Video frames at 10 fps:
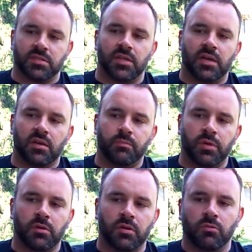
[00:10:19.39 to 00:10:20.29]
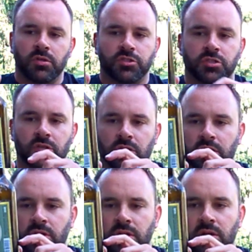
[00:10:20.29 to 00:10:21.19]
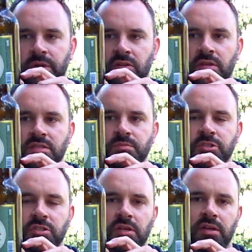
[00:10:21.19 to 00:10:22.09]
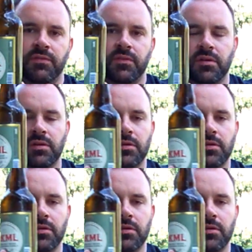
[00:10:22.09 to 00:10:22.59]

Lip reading: is not a beer you want to chug. I got about this much left.